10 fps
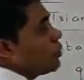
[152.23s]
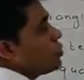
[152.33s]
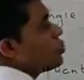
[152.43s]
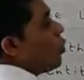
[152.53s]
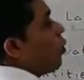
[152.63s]

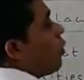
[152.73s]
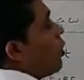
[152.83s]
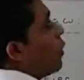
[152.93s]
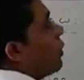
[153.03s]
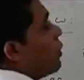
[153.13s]

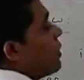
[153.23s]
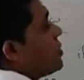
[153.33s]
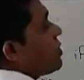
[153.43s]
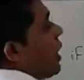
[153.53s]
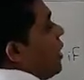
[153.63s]
so
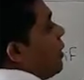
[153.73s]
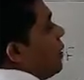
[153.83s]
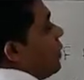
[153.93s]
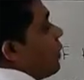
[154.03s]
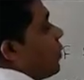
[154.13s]
this side
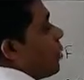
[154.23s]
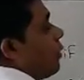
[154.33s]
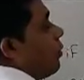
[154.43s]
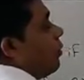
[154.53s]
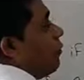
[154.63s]

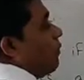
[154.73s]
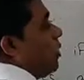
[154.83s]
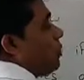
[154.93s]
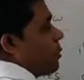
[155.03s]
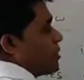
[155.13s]
will
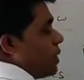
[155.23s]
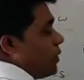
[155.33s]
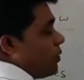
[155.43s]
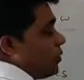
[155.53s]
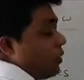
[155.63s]
represent